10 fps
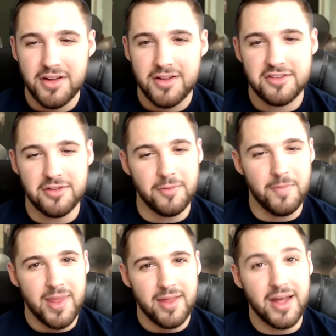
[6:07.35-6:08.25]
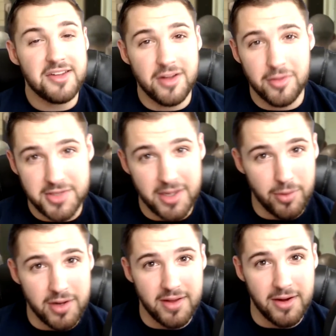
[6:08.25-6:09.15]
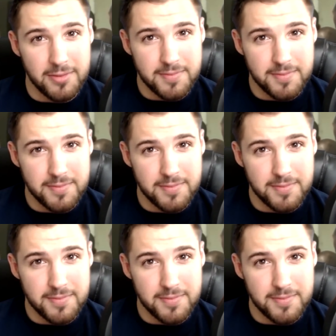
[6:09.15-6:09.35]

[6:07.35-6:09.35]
So that's another tip right there.